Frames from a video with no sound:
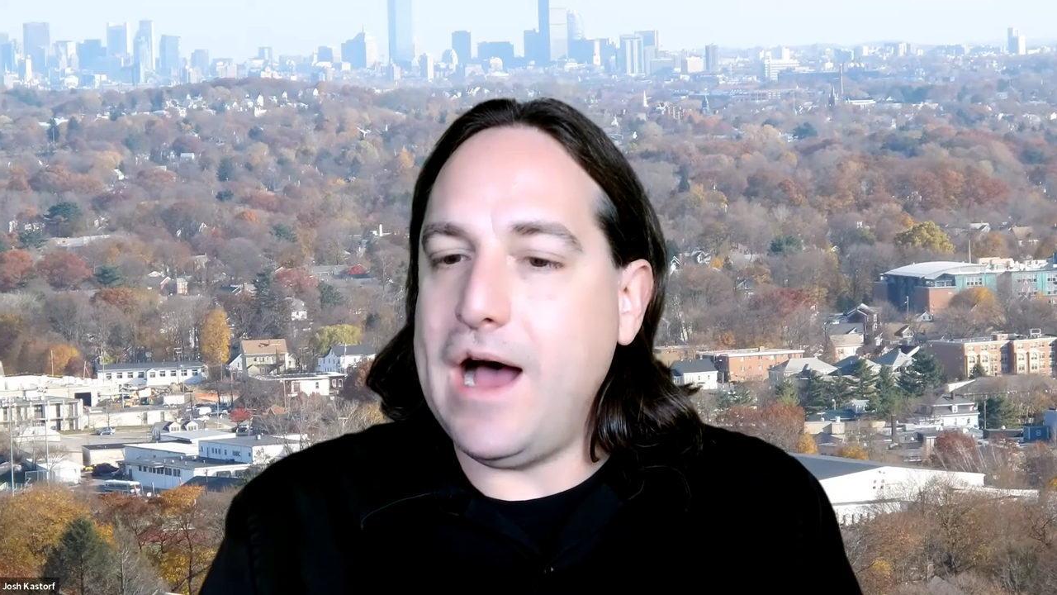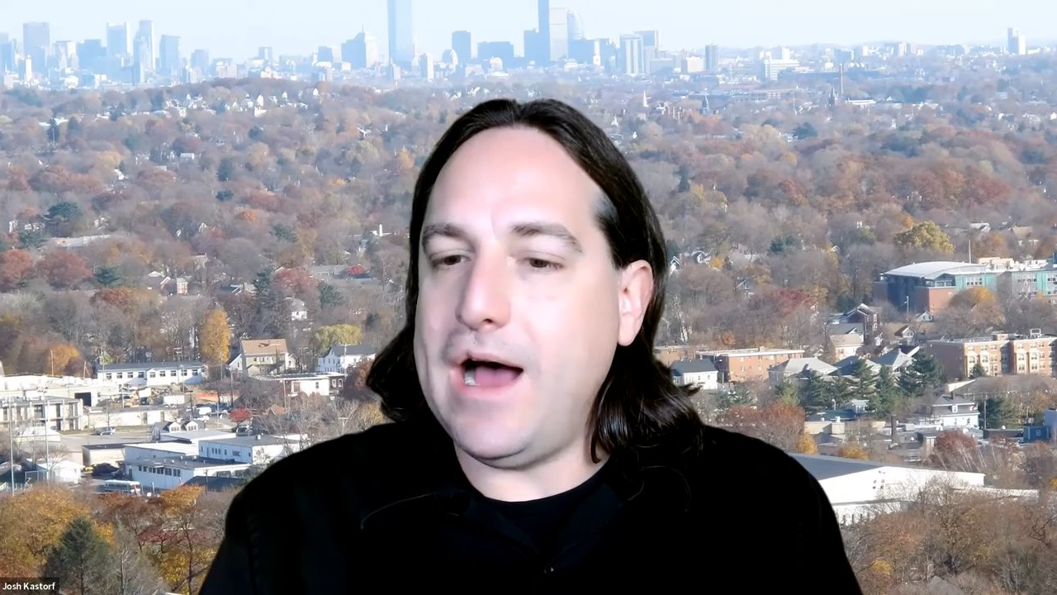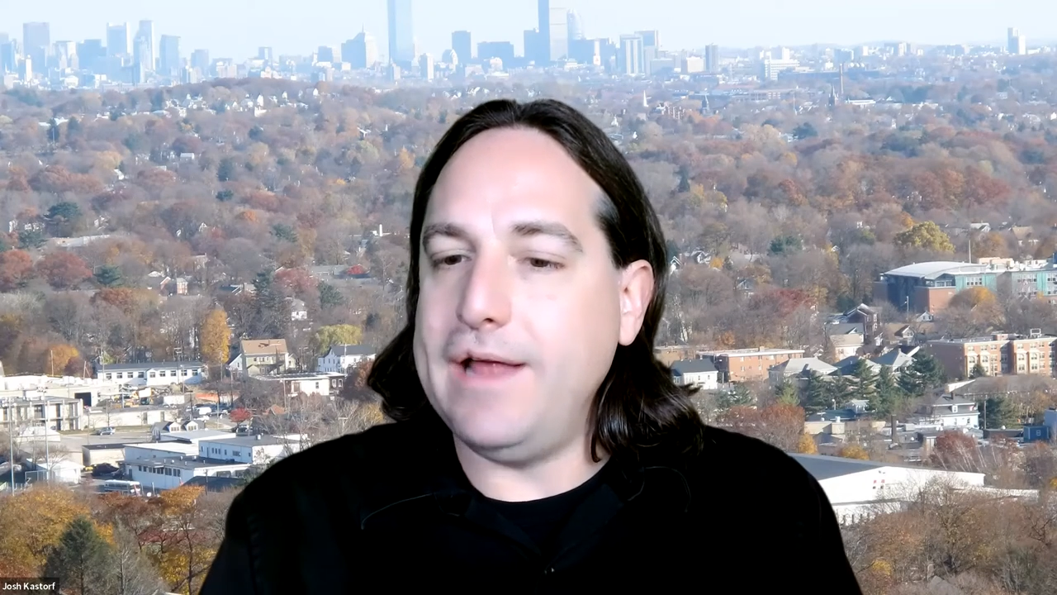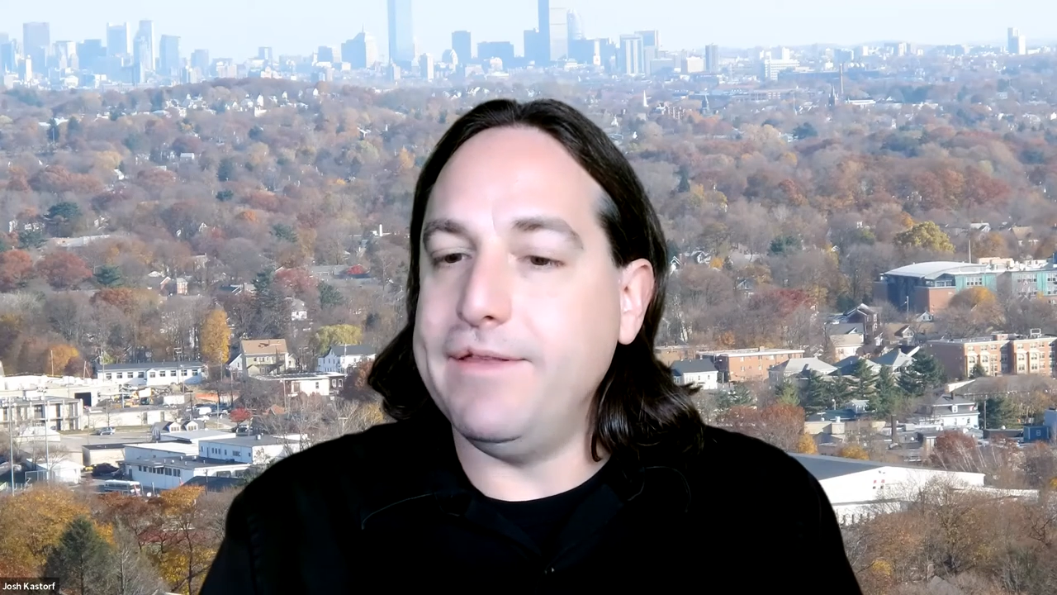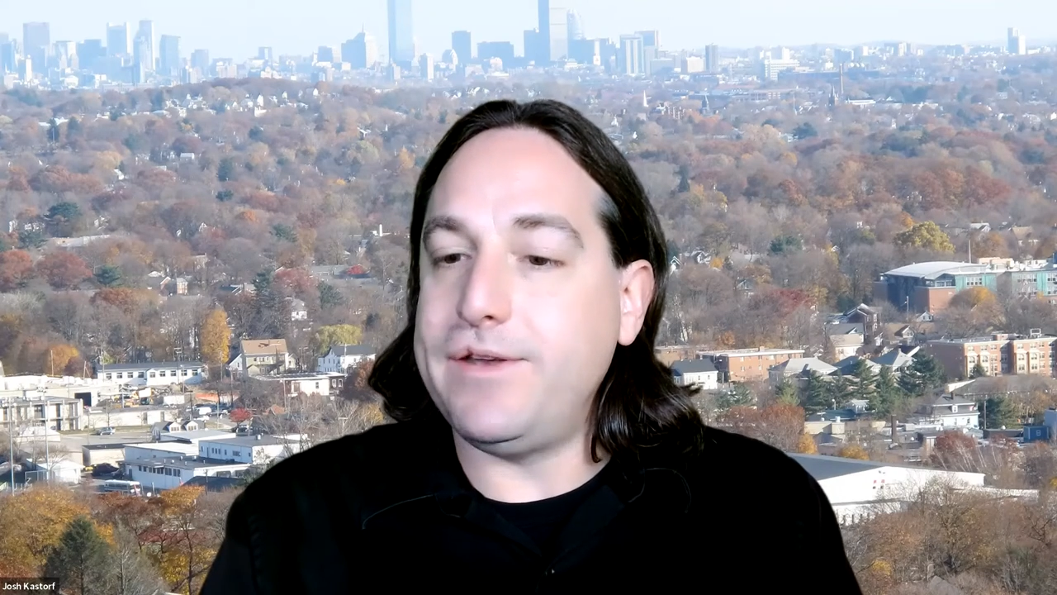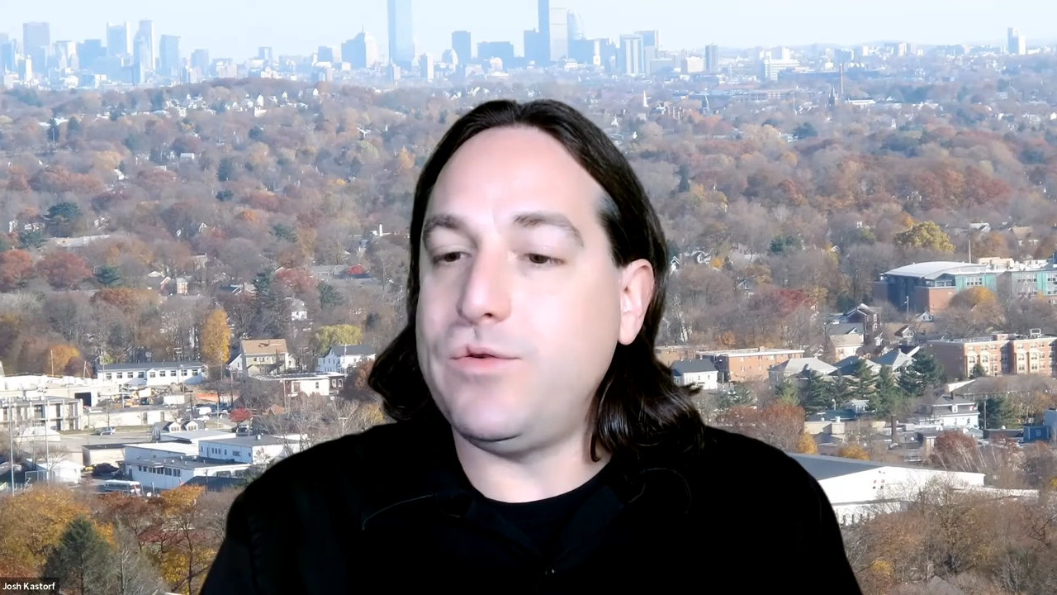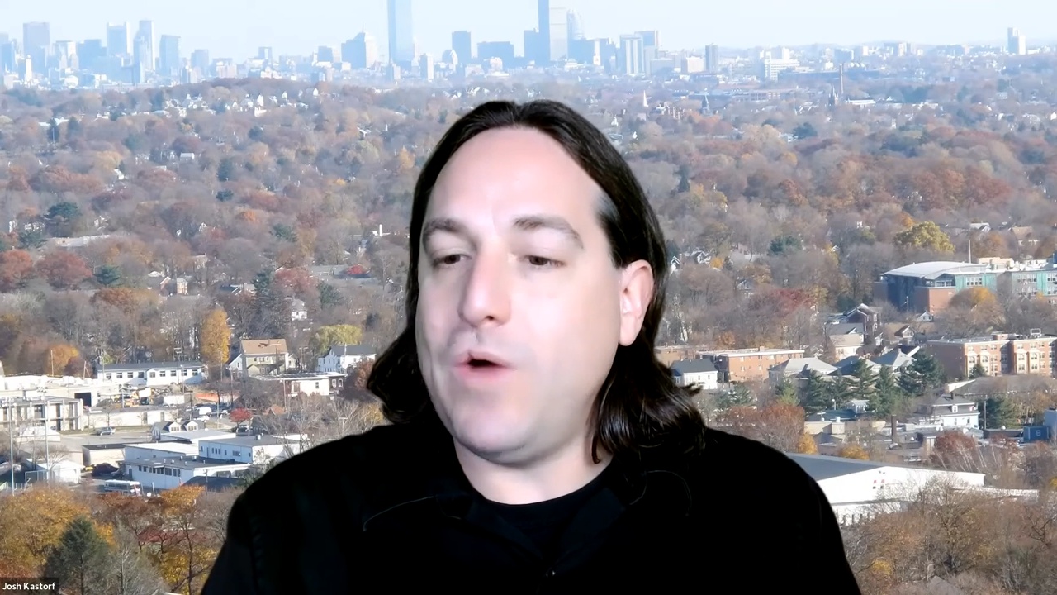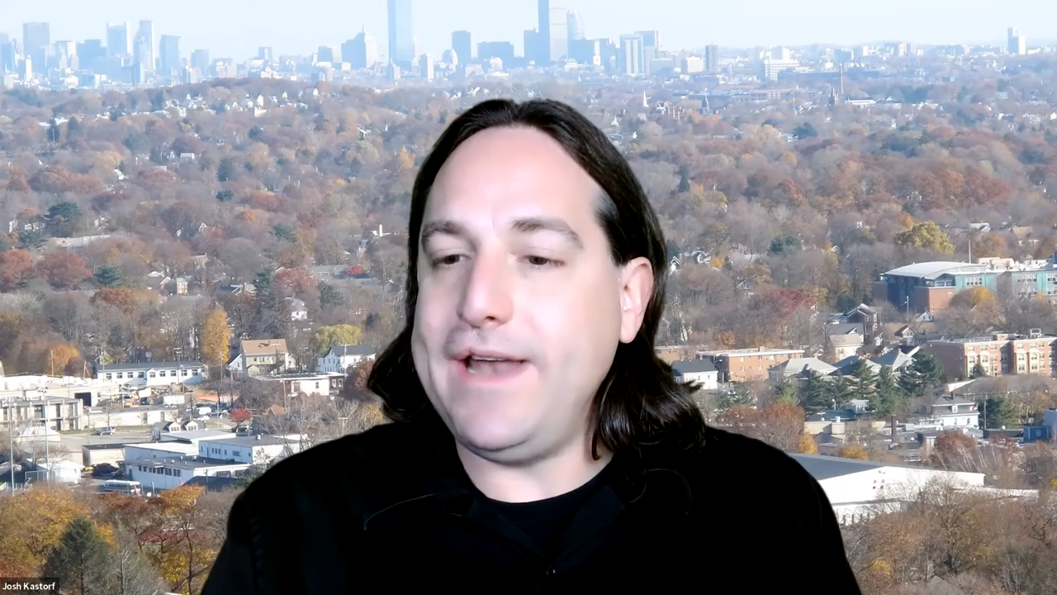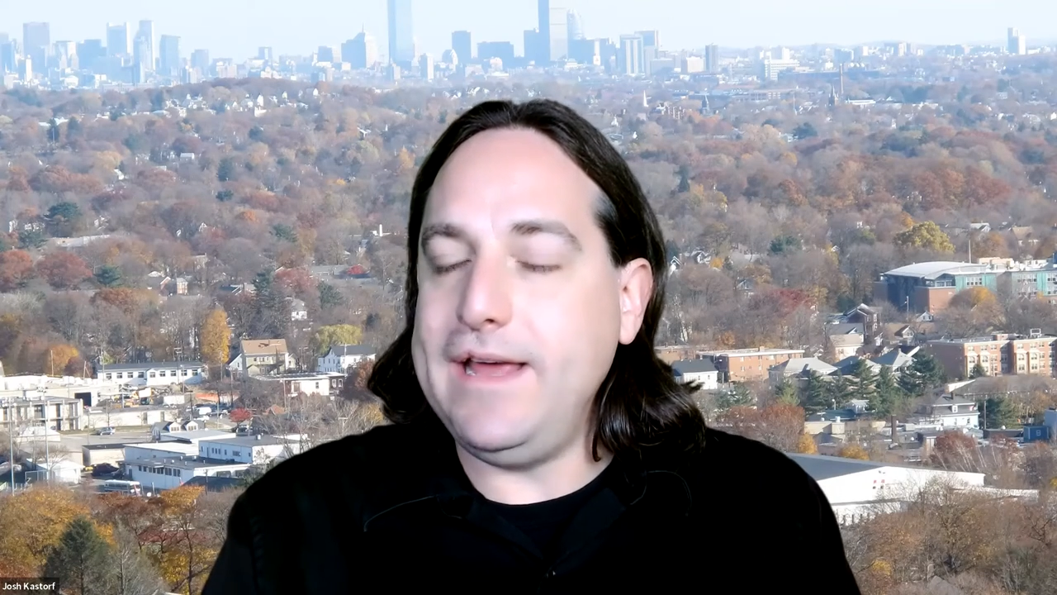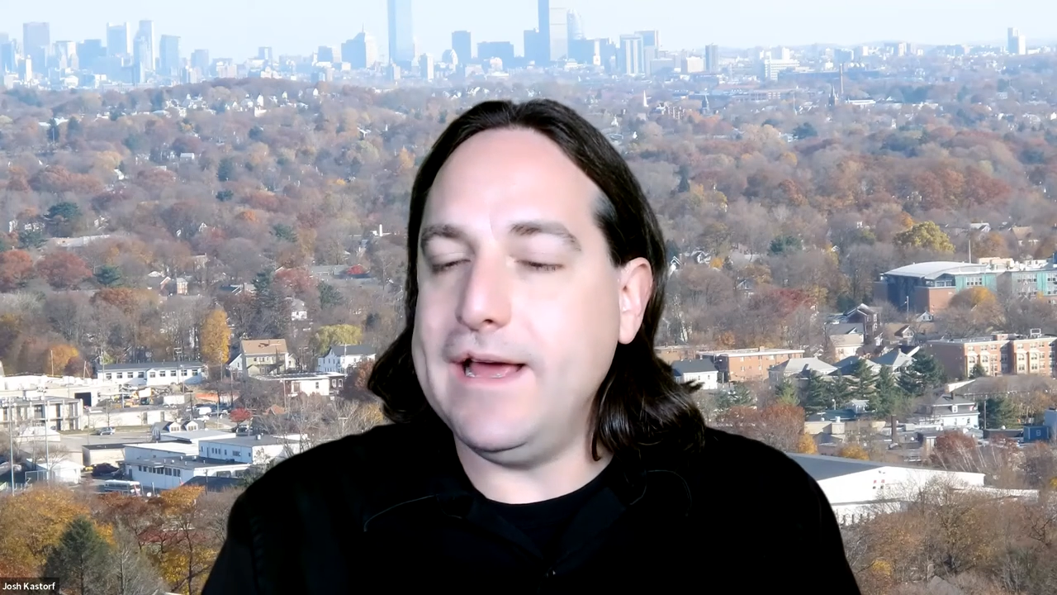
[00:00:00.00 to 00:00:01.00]
On the
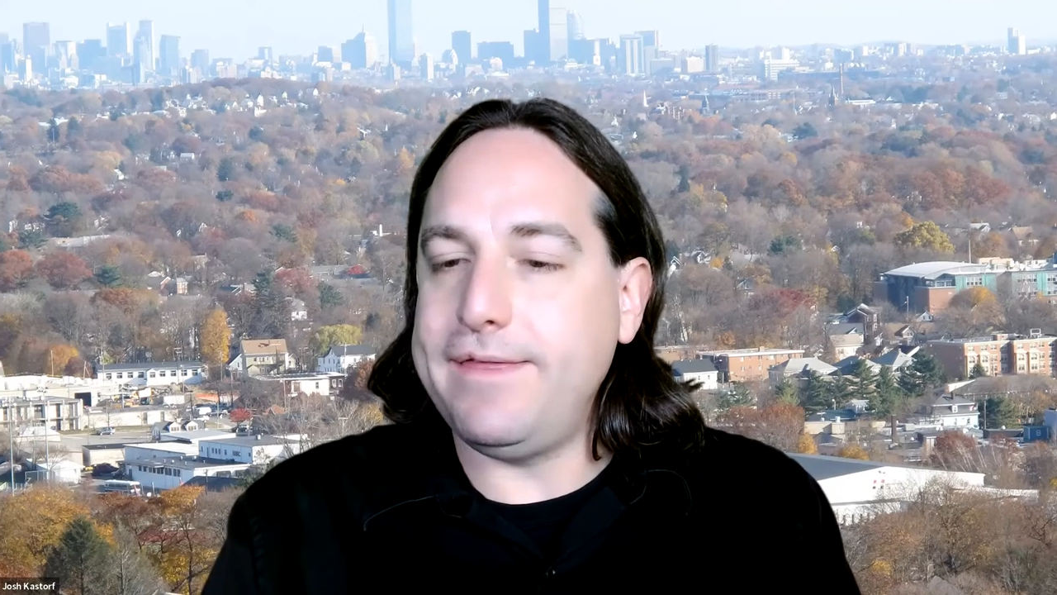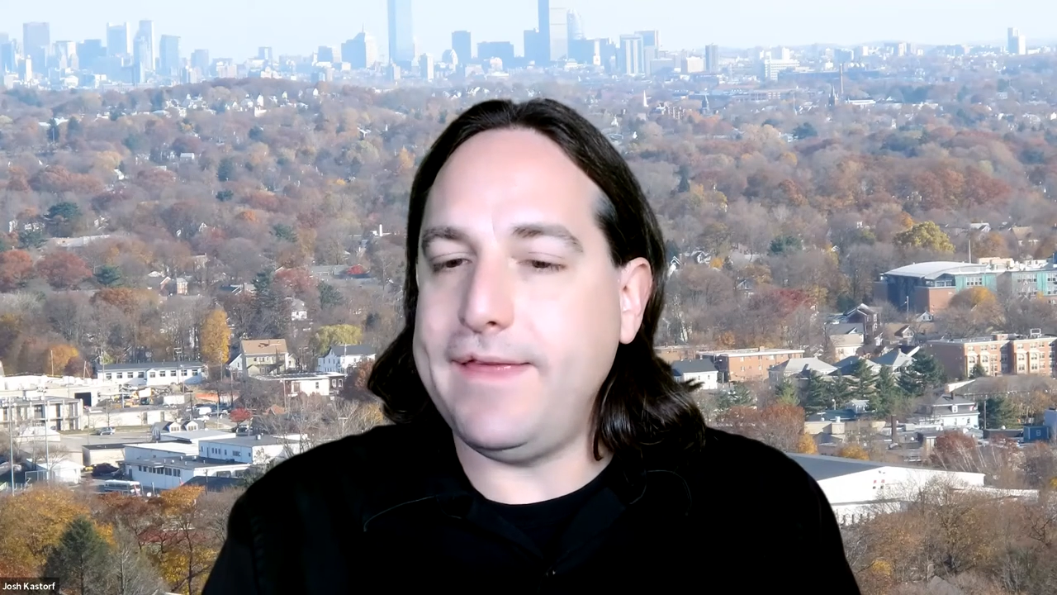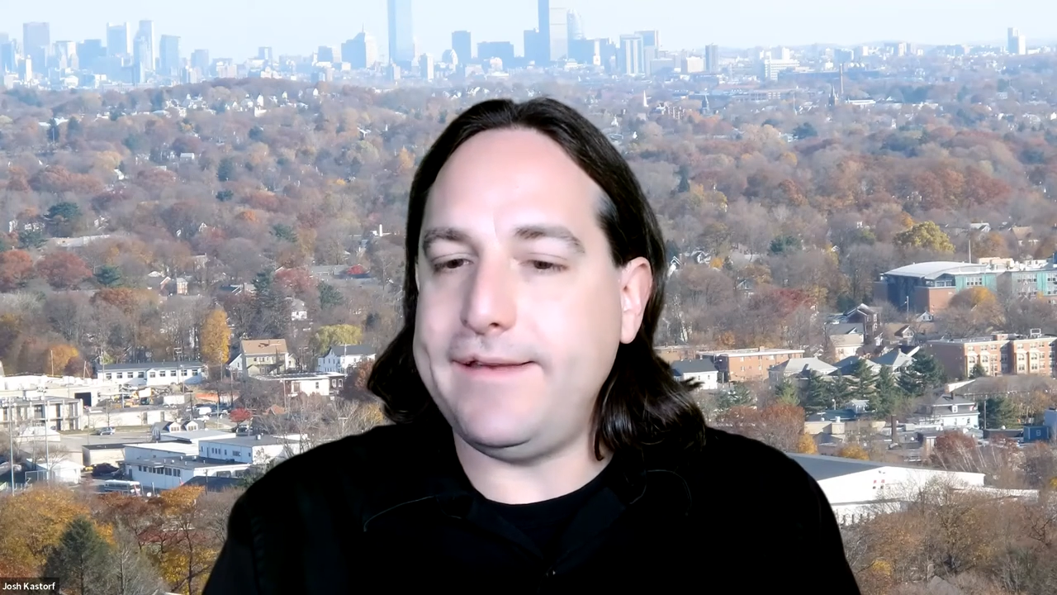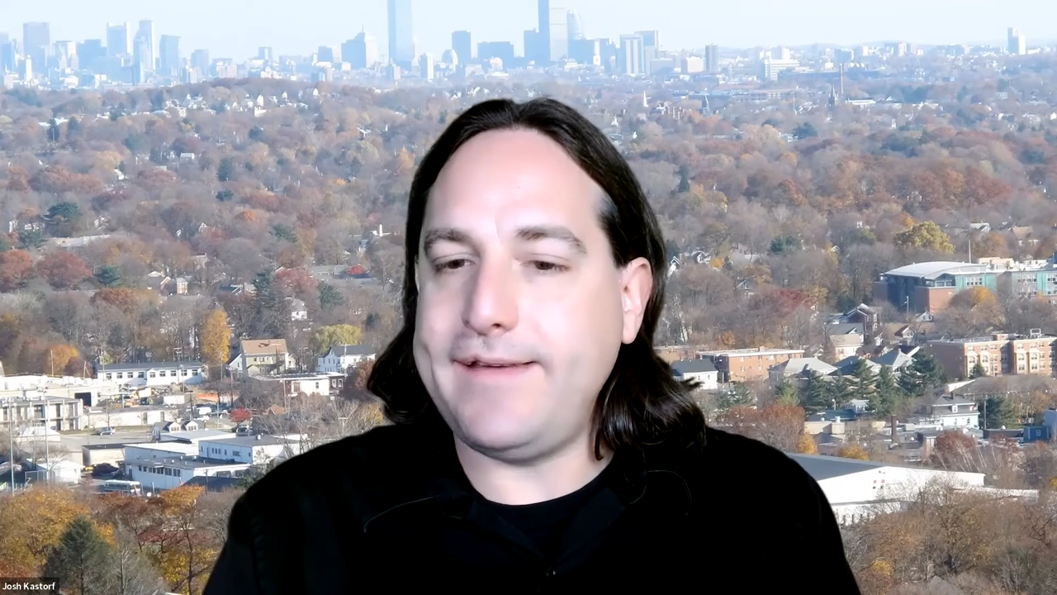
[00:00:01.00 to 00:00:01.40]
20th